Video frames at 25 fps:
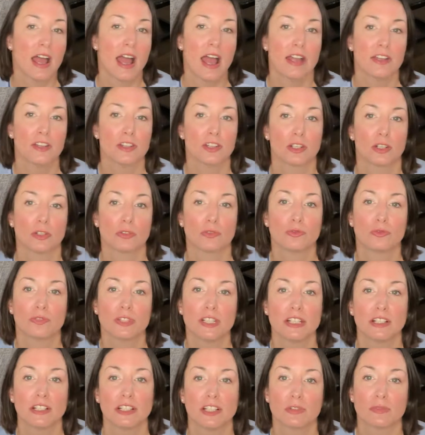gonna
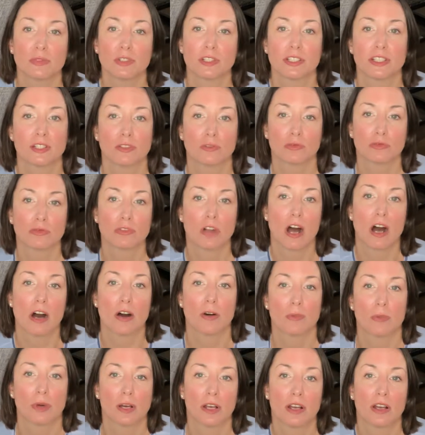really, really
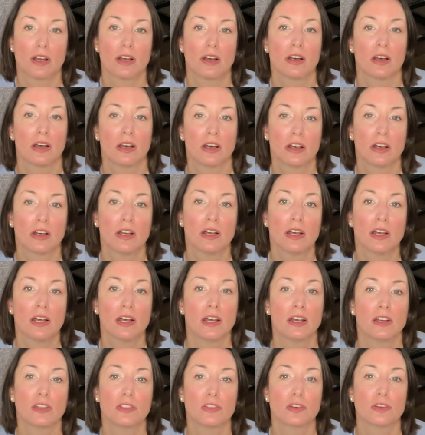rub
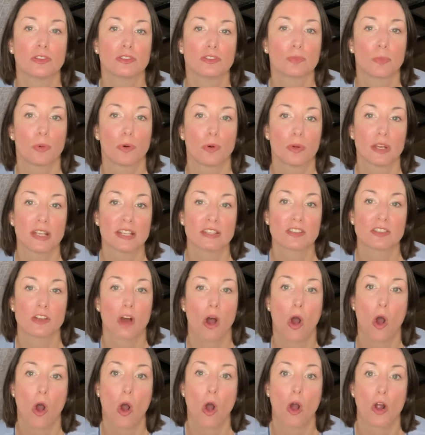those points
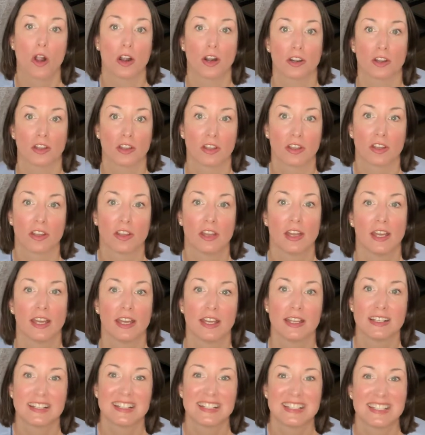hard.
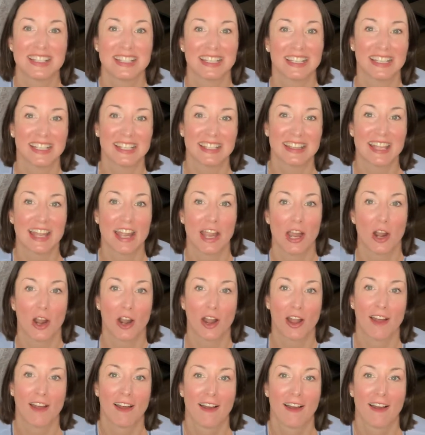Dig in there.